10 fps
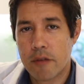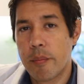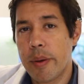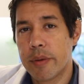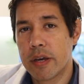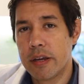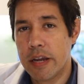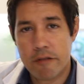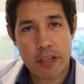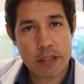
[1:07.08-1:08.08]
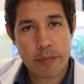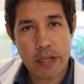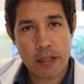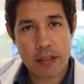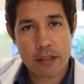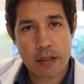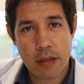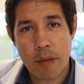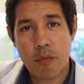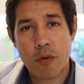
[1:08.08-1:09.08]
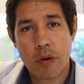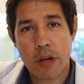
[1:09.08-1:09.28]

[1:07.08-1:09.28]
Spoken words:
And remember, everything is meaningless and we're all